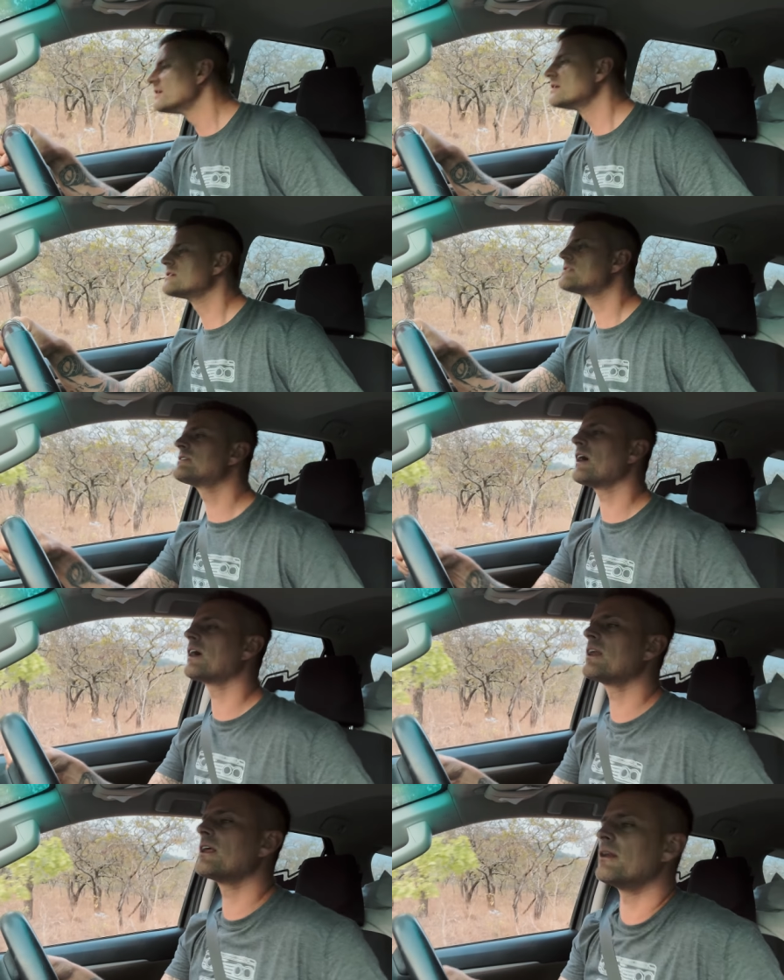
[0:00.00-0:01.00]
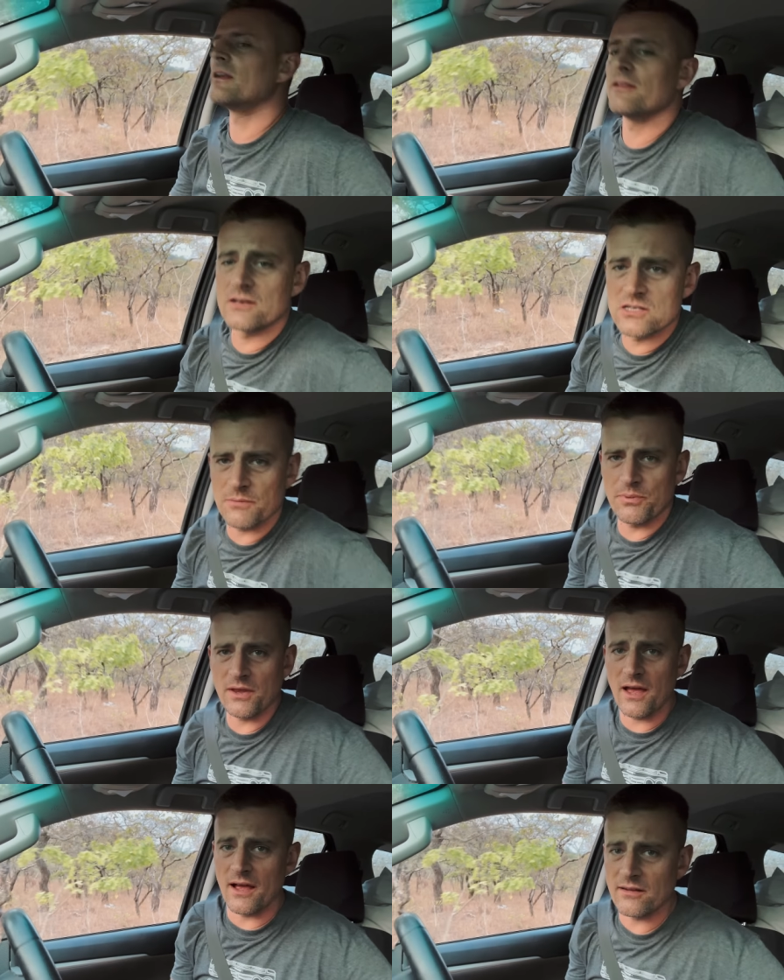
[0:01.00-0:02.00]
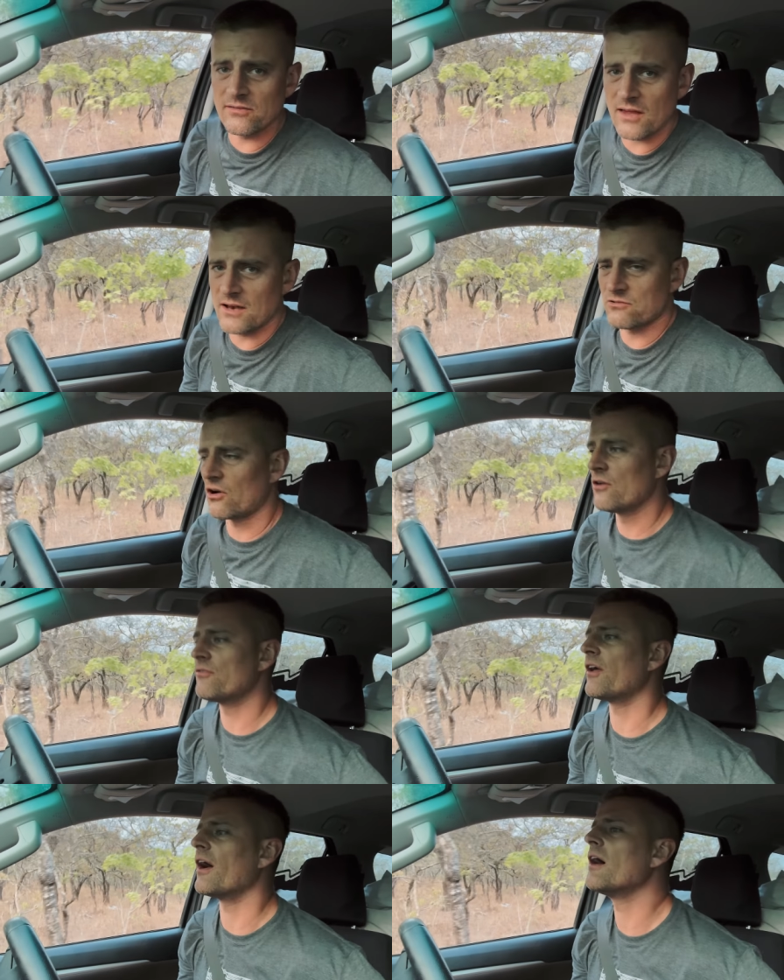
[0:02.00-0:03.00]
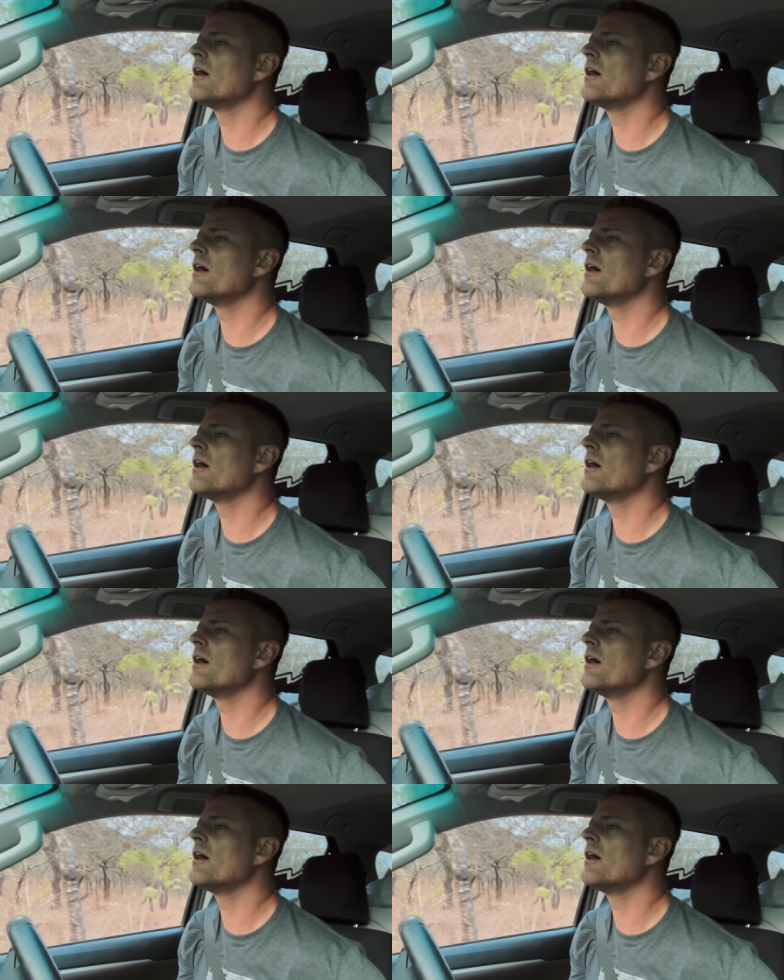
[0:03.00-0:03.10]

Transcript: stuck it in the GPS and drove here.